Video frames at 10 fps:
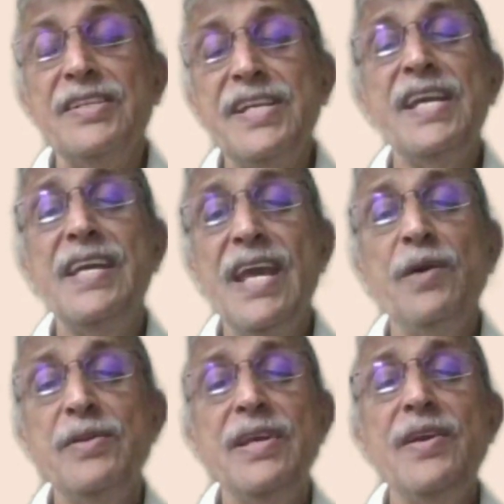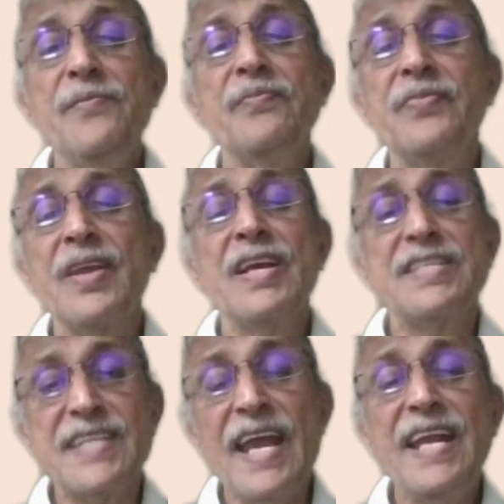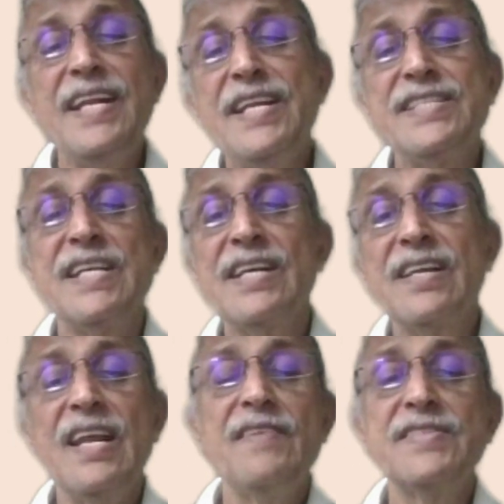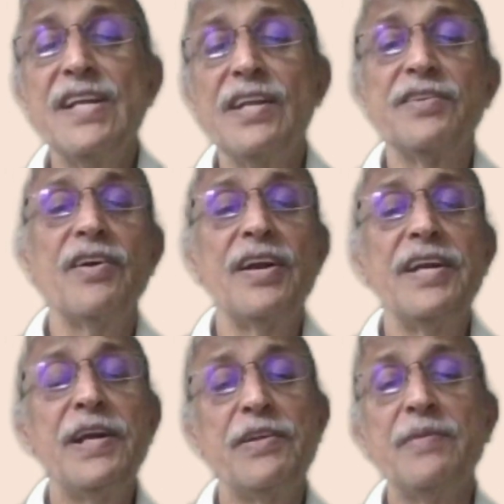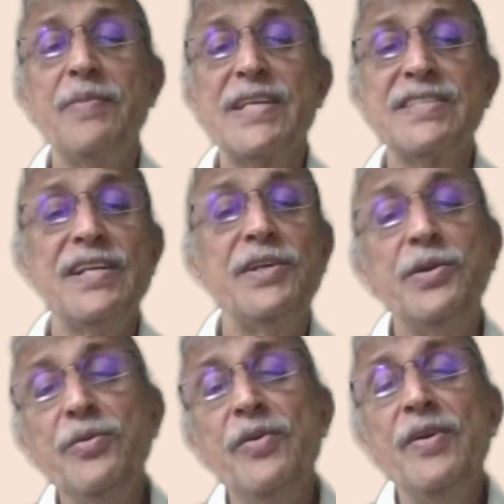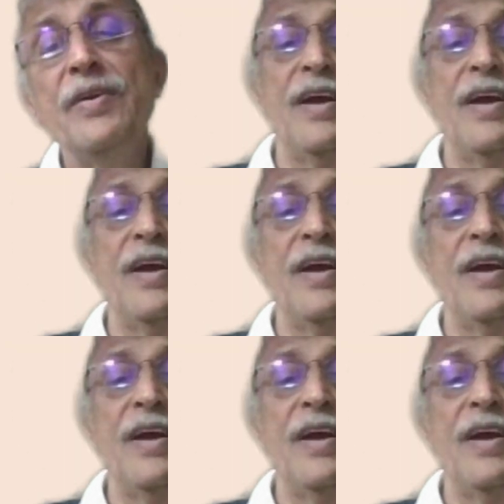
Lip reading: she gave the signed check leaves and authority to the person to